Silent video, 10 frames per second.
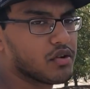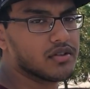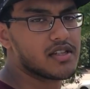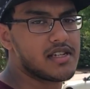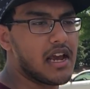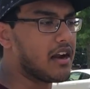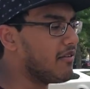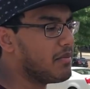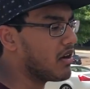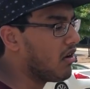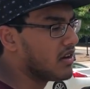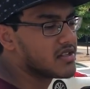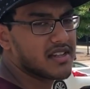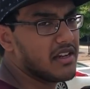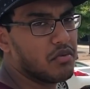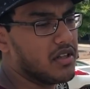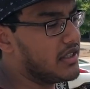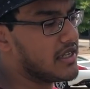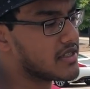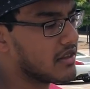to see out of, but honestly, it really
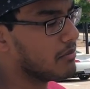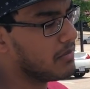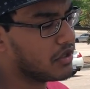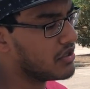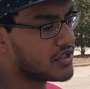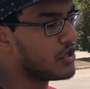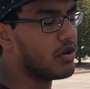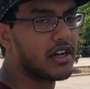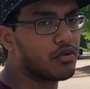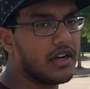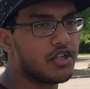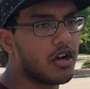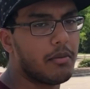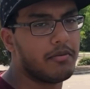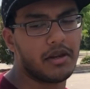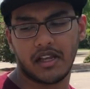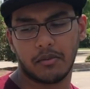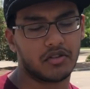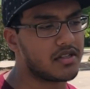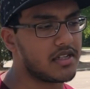isn't. The mirrors do a great job of being able
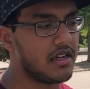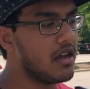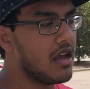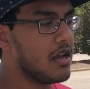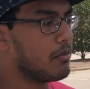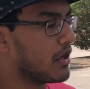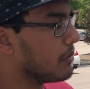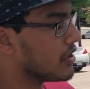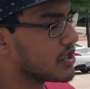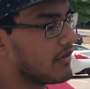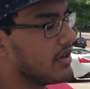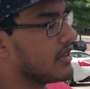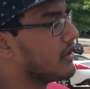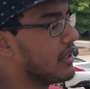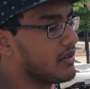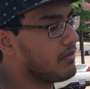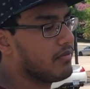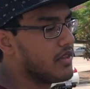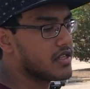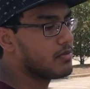to see pretty much everything. Like
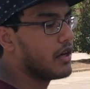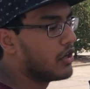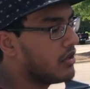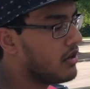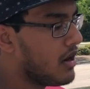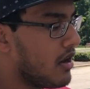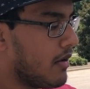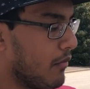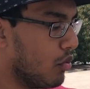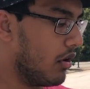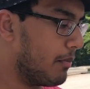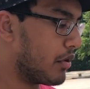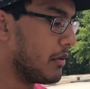this mirror will pretty much